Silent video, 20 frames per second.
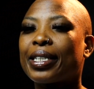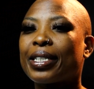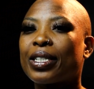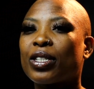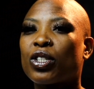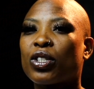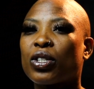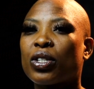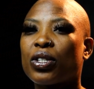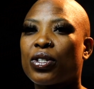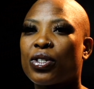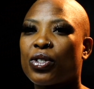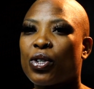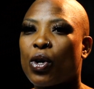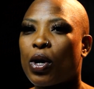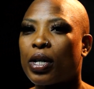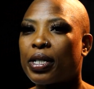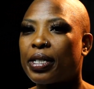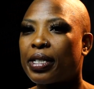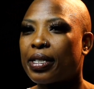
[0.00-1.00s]
is
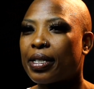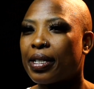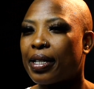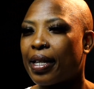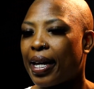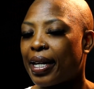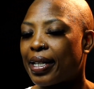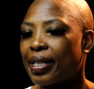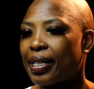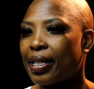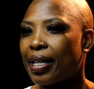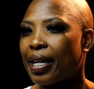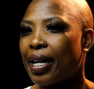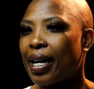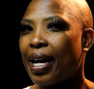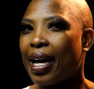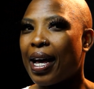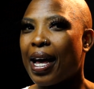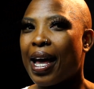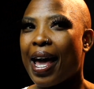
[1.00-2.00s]
not that
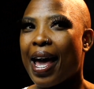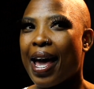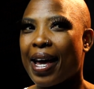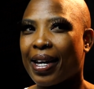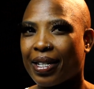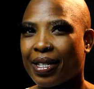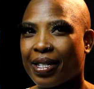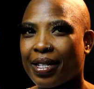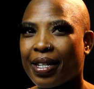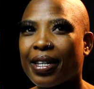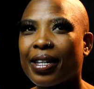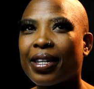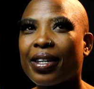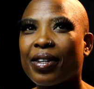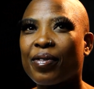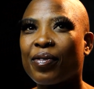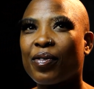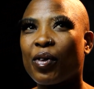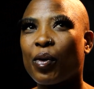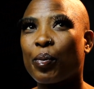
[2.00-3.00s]
hectic
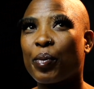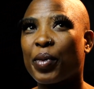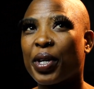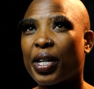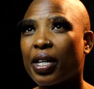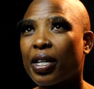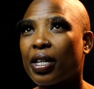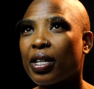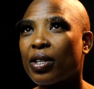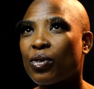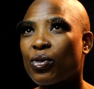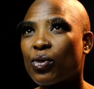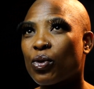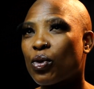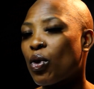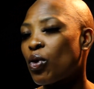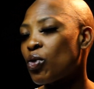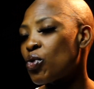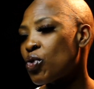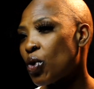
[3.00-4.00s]
for me to
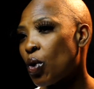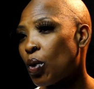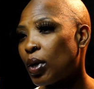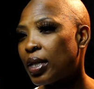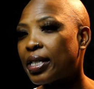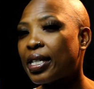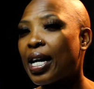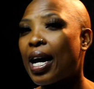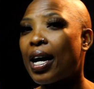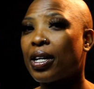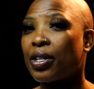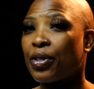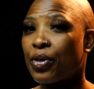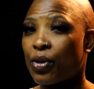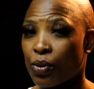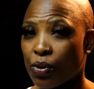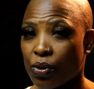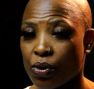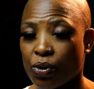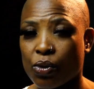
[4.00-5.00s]
control it. I
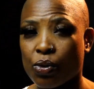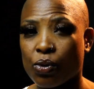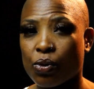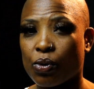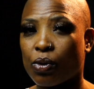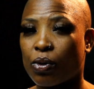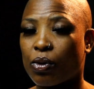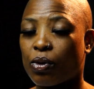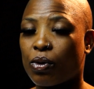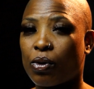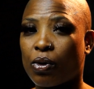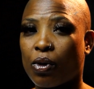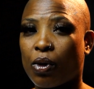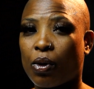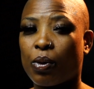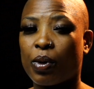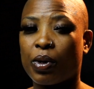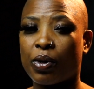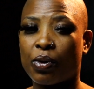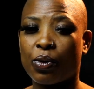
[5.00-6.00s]
used to,
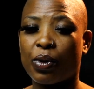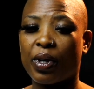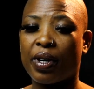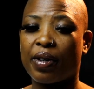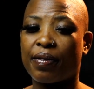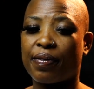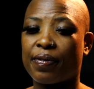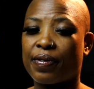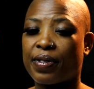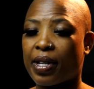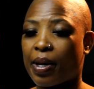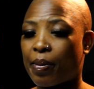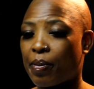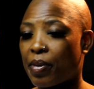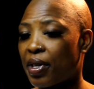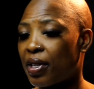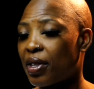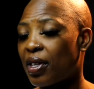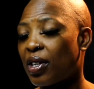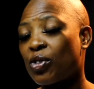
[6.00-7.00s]
when you have
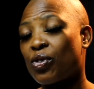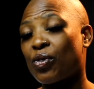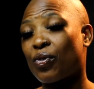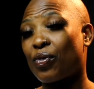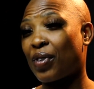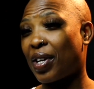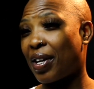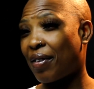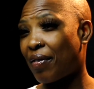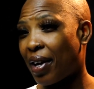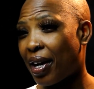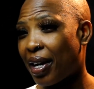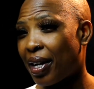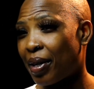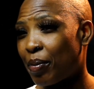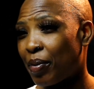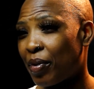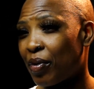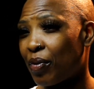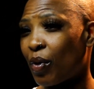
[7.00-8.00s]
something that you've never
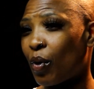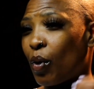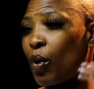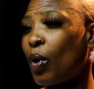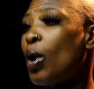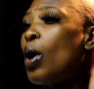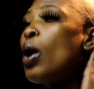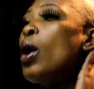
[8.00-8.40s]
had before,